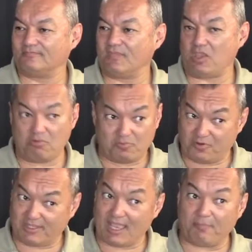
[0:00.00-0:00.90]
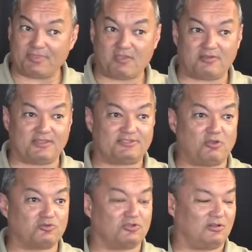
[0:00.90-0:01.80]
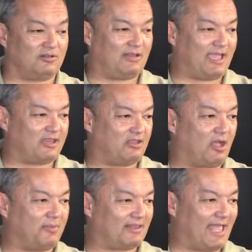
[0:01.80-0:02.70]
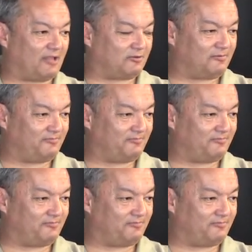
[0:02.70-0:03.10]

you were pretty up there in the social economic ladder.